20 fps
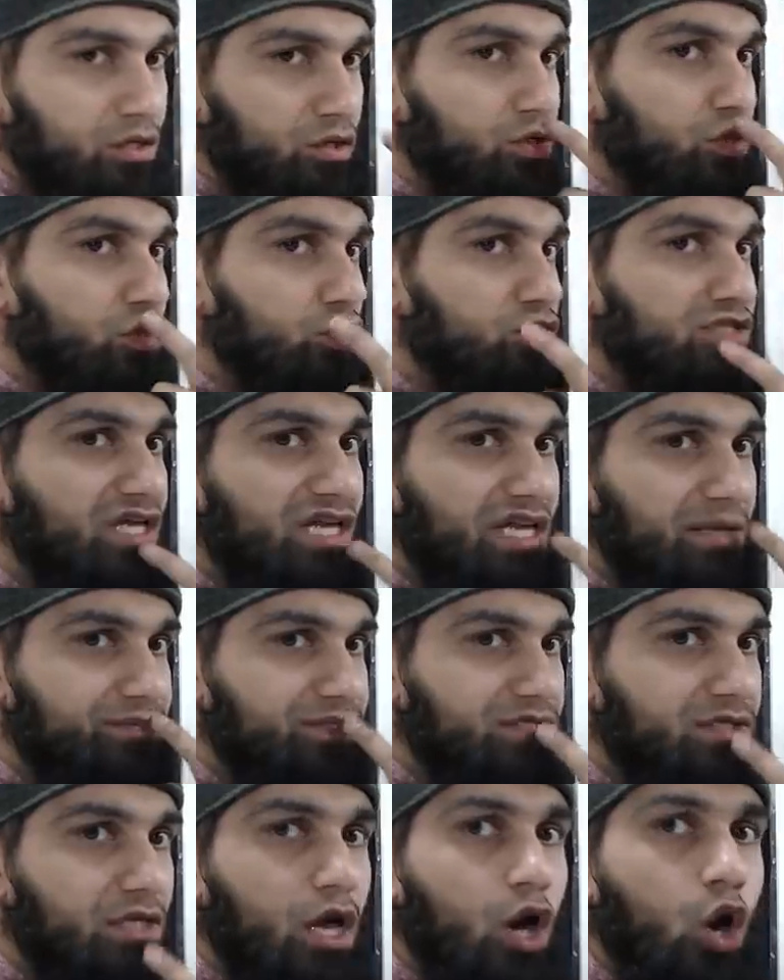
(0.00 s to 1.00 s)
use the
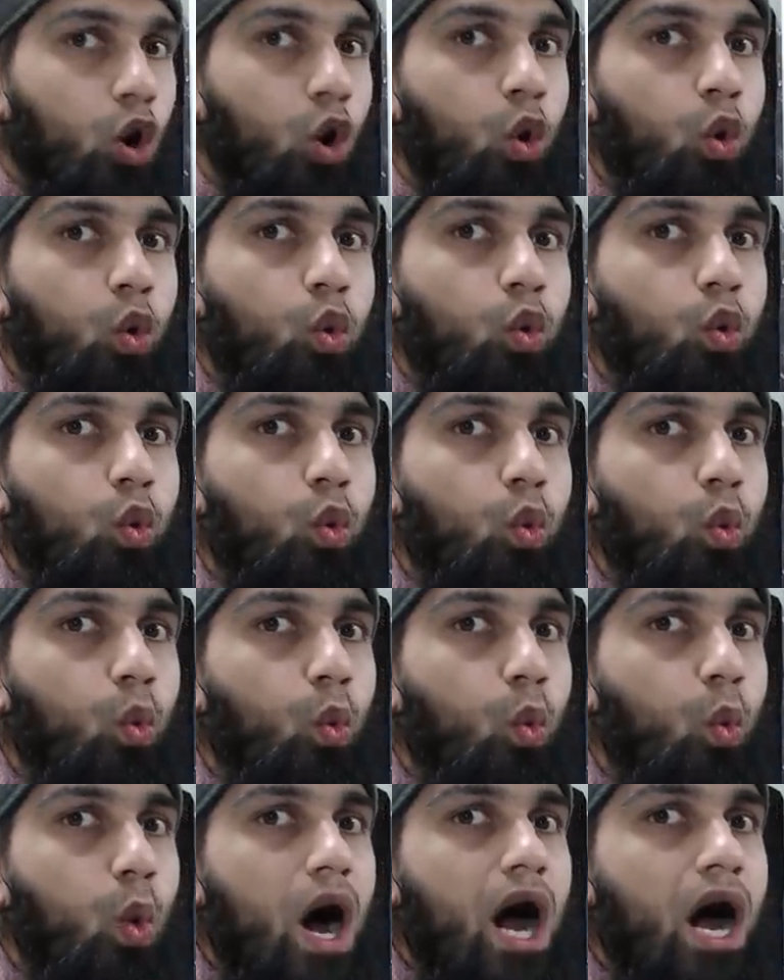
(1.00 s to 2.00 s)
lips.
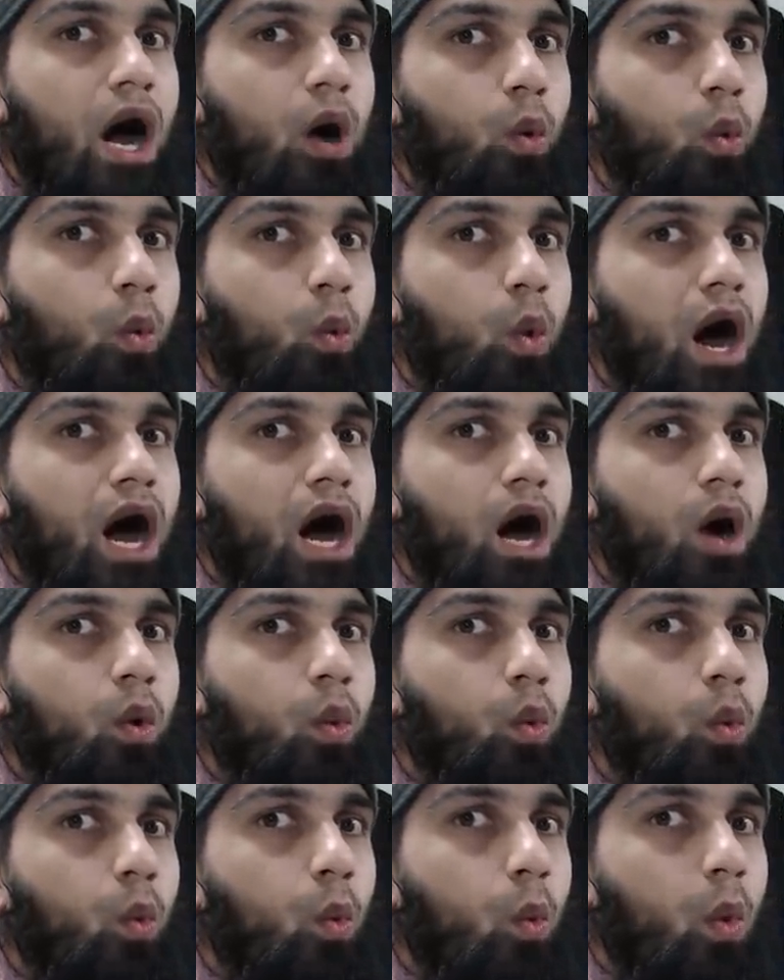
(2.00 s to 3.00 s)
Wa, wa,
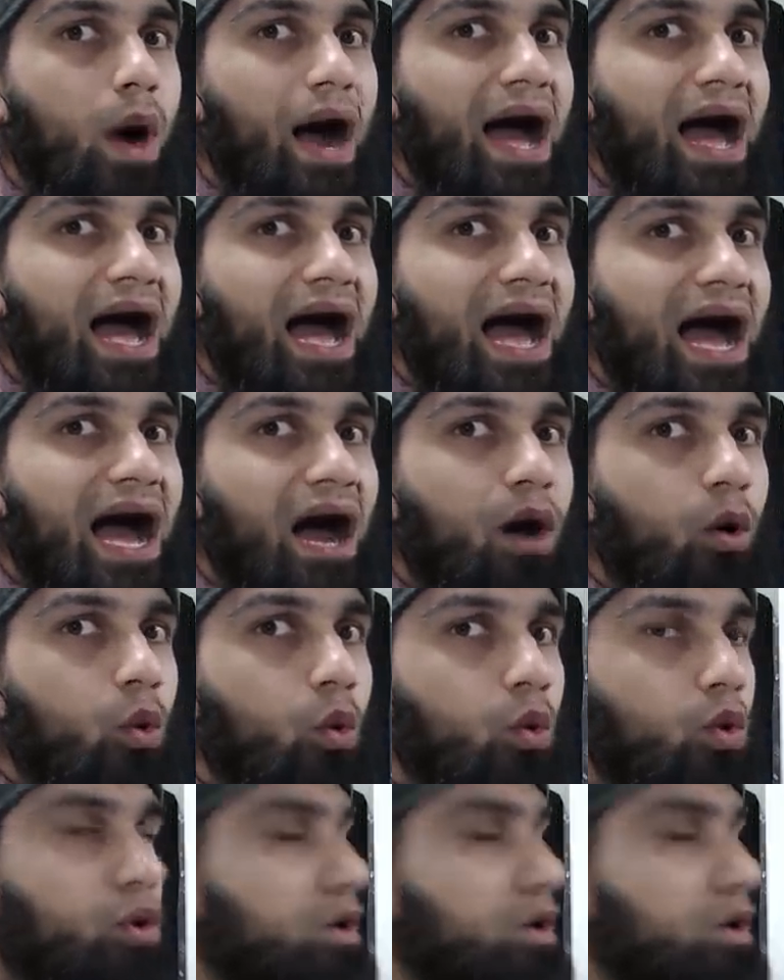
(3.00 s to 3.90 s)
wow.